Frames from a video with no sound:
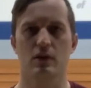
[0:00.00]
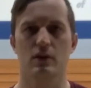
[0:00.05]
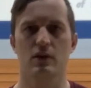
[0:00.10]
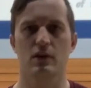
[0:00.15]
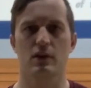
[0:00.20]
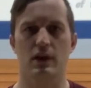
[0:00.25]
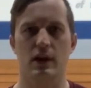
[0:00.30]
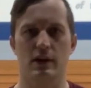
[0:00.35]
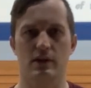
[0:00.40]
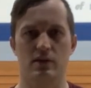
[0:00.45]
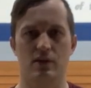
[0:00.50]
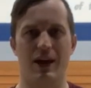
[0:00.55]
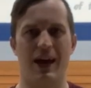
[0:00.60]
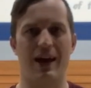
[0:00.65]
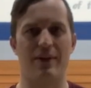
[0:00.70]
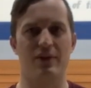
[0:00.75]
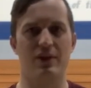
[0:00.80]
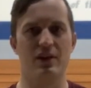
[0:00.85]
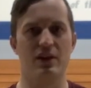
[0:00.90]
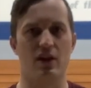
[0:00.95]
Okay, so
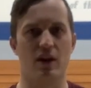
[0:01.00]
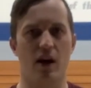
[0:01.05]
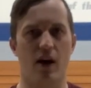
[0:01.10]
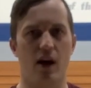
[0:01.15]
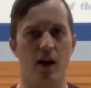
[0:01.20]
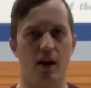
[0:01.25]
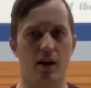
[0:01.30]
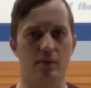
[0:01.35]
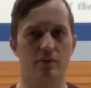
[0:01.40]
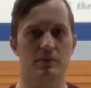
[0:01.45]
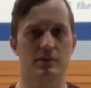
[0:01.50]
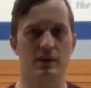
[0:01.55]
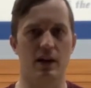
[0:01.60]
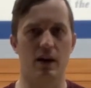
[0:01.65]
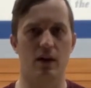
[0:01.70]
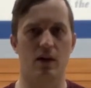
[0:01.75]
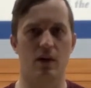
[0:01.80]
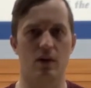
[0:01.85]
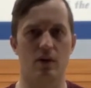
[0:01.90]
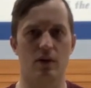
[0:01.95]
having your arms
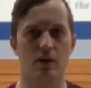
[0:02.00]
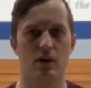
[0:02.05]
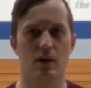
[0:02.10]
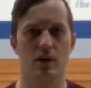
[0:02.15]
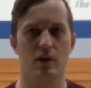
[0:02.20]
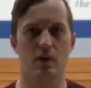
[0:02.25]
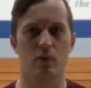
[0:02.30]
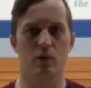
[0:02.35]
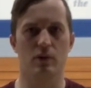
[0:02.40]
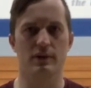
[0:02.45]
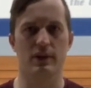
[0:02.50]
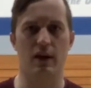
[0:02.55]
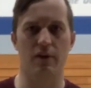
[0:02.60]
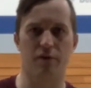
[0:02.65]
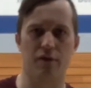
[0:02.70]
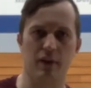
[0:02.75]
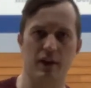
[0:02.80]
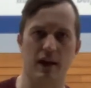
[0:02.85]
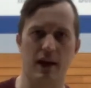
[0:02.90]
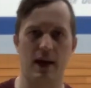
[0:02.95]
out will
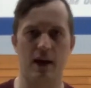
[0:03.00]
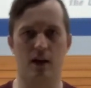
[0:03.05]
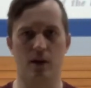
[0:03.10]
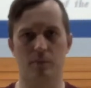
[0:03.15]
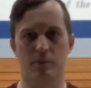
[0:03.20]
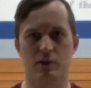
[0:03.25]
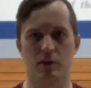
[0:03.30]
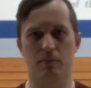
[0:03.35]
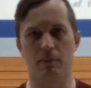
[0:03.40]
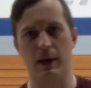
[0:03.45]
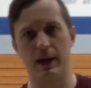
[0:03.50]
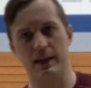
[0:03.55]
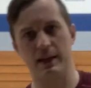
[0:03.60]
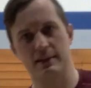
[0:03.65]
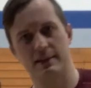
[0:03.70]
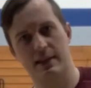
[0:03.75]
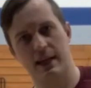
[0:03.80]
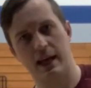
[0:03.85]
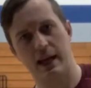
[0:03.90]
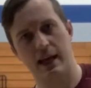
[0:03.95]
definitely help to
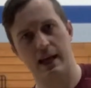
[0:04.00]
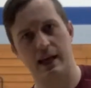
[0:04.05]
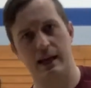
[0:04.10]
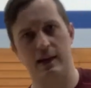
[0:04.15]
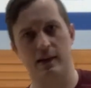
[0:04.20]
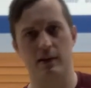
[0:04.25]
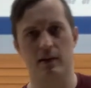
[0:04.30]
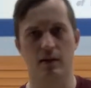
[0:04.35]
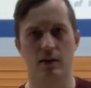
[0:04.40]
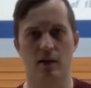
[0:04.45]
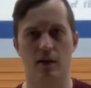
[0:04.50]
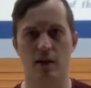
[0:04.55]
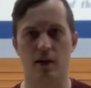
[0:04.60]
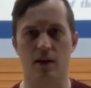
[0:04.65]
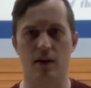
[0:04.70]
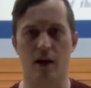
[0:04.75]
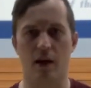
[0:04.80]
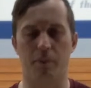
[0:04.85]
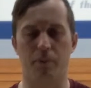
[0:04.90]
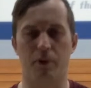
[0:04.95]
maintain an
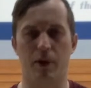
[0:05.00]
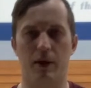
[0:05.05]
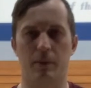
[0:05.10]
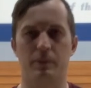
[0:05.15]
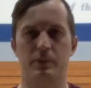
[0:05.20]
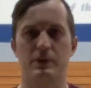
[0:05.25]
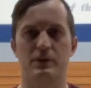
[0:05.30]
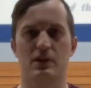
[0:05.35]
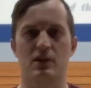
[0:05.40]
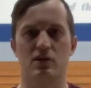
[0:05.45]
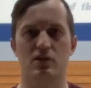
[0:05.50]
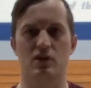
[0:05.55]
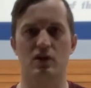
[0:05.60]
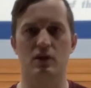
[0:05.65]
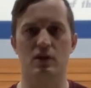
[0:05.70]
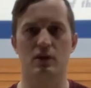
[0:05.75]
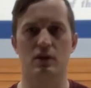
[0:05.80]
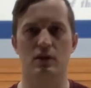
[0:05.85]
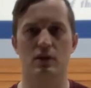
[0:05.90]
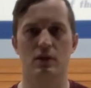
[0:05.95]
upright position.
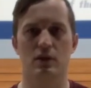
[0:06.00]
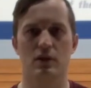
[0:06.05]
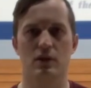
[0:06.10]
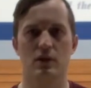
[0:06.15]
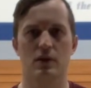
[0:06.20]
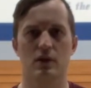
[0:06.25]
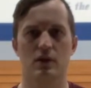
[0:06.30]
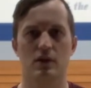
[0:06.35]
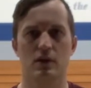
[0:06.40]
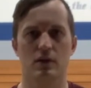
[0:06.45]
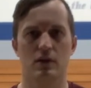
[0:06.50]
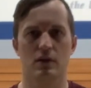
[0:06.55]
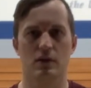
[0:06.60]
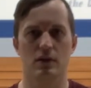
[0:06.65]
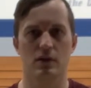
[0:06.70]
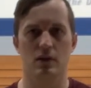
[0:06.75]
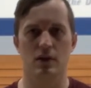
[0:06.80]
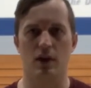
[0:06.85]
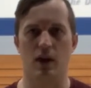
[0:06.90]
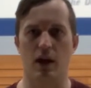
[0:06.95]

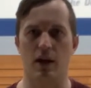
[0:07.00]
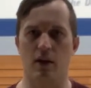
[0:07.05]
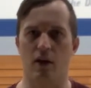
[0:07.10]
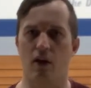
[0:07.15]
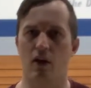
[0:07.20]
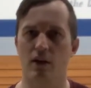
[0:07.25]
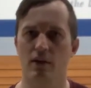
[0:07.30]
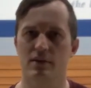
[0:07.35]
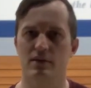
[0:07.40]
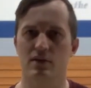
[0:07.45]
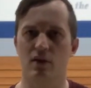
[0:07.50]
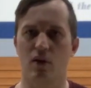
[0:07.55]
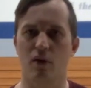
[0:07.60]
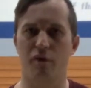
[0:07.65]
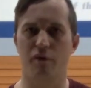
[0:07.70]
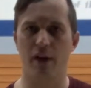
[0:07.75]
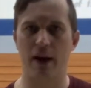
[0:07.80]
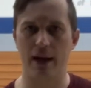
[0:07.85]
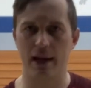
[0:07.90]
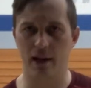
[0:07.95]
And also
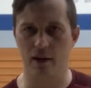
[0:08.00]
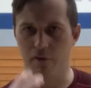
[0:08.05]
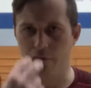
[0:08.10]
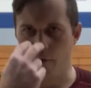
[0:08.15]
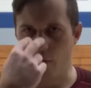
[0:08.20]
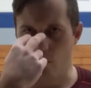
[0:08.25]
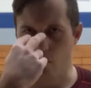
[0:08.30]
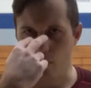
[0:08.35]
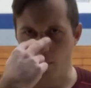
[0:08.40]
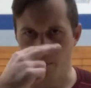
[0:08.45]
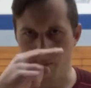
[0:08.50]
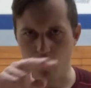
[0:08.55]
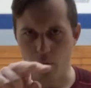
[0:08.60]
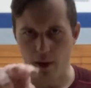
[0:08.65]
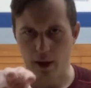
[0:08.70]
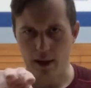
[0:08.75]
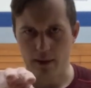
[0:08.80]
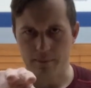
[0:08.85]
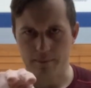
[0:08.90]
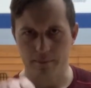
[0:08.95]
finding a focal
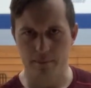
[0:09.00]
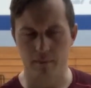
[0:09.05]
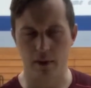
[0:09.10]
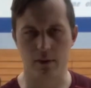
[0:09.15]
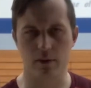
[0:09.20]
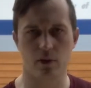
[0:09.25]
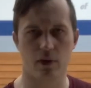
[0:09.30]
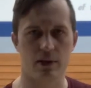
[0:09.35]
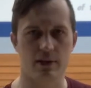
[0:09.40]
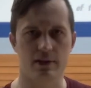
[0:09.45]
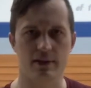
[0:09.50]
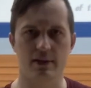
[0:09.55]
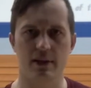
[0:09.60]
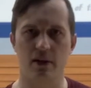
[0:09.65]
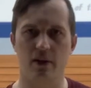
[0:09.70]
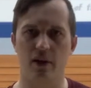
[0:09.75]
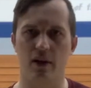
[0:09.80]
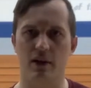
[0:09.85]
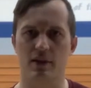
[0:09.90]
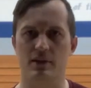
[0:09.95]
point. Maybe you want to
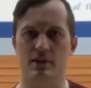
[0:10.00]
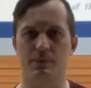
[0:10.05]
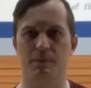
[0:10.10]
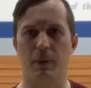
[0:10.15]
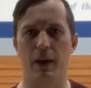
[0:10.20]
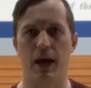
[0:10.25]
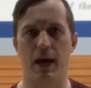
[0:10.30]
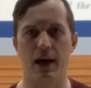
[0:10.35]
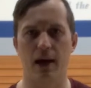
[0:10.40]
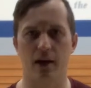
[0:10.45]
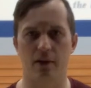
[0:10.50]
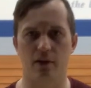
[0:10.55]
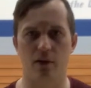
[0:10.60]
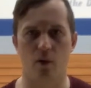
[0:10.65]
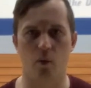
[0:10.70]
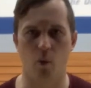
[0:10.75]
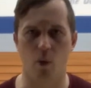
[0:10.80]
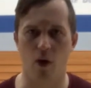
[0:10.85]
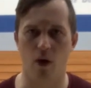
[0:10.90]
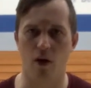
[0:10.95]
stare at a spot on your
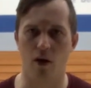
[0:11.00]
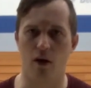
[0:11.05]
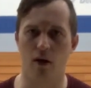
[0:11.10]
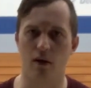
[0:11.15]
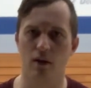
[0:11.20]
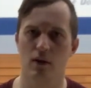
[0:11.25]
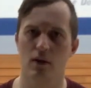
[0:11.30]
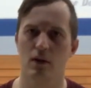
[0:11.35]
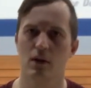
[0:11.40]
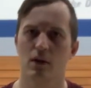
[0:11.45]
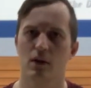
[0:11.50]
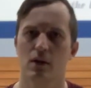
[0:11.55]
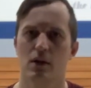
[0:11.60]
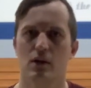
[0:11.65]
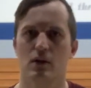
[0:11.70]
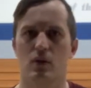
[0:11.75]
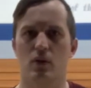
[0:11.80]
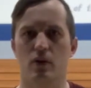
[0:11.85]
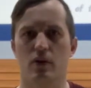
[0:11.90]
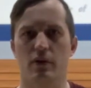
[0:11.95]
wall
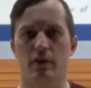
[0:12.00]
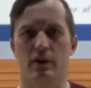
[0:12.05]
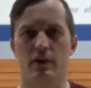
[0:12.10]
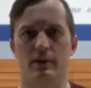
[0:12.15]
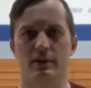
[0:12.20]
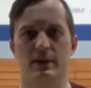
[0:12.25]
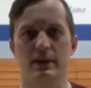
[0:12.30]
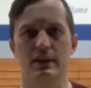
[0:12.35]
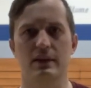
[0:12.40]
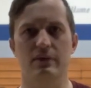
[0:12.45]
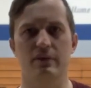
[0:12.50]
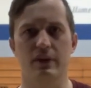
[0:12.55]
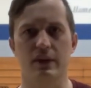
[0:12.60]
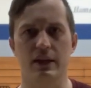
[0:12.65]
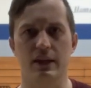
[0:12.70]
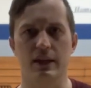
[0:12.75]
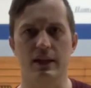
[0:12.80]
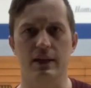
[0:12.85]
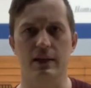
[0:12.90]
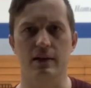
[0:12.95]
or the
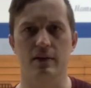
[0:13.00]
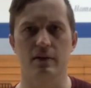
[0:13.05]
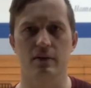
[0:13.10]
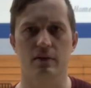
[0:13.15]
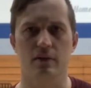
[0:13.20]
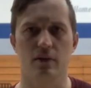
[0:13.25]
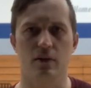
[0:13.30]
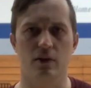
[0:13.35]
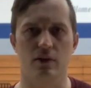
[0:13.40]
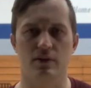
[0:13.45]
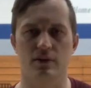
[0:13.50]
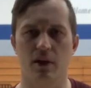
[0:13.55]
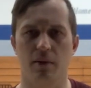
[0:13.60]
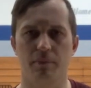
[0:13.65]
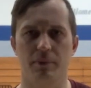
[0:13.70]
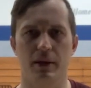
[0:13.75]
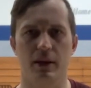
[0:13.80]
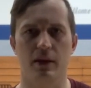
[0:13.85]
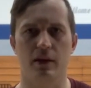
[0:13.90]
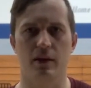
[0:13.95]
TV or
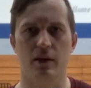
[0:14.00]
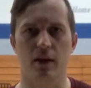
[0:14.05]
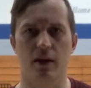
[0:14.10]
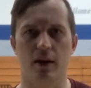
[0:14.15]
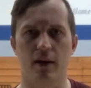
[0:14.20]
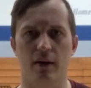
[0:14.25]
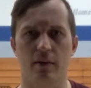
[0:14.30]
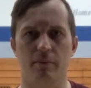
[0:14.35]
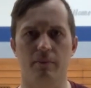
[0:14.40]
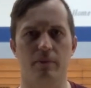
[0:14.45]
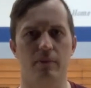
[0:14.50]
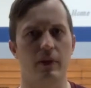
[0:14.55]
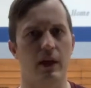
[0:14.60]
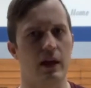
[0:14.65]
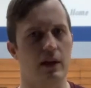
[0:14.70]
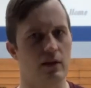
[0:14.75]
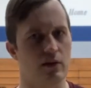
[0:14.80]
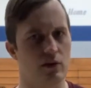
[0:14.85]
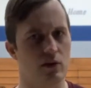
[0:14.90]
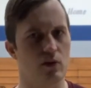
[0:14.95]
something
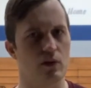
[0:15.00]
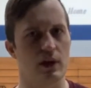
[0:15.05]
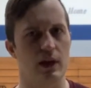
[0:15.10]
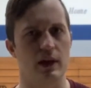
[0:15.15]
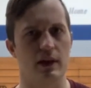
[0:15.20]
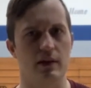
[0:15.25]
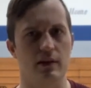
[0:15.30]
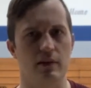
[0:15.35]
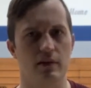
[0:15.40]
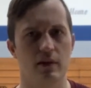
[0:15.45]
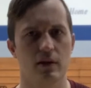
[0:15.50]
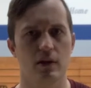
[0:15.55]
that you can